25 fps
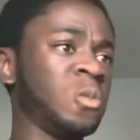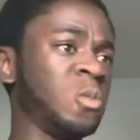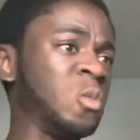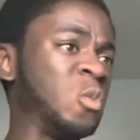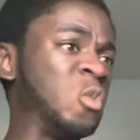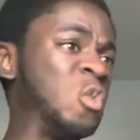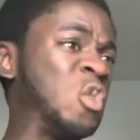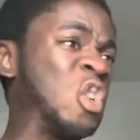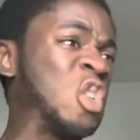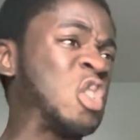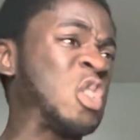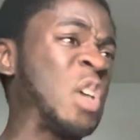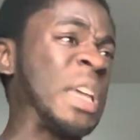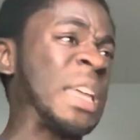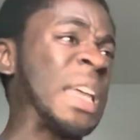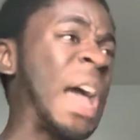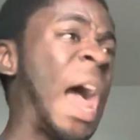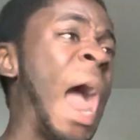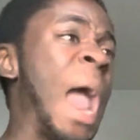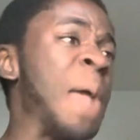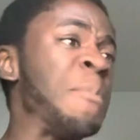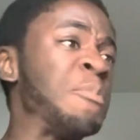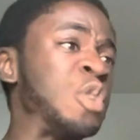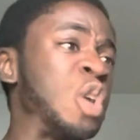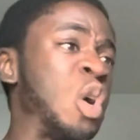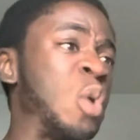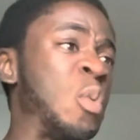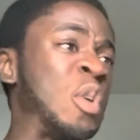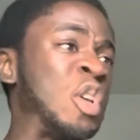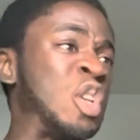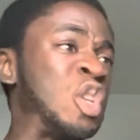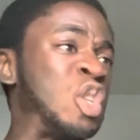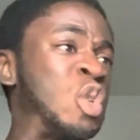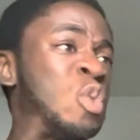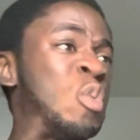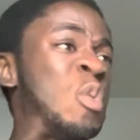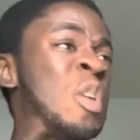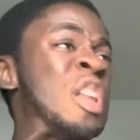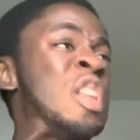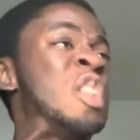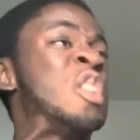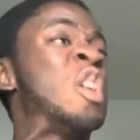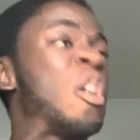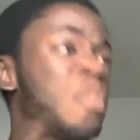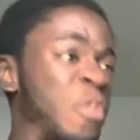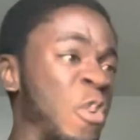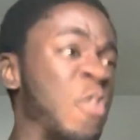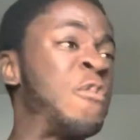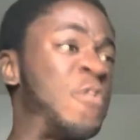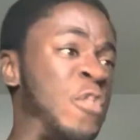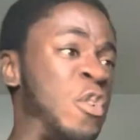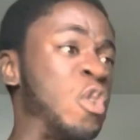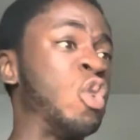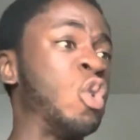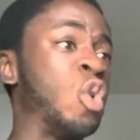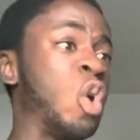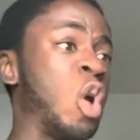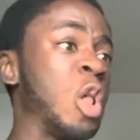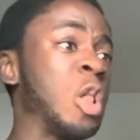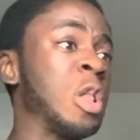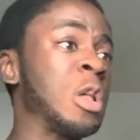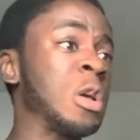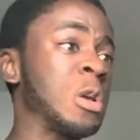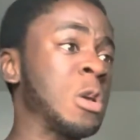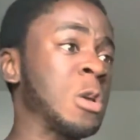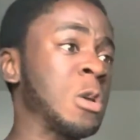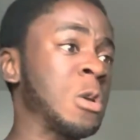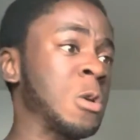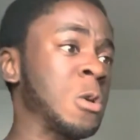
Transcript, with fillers: Looks like I'm going to another funeral.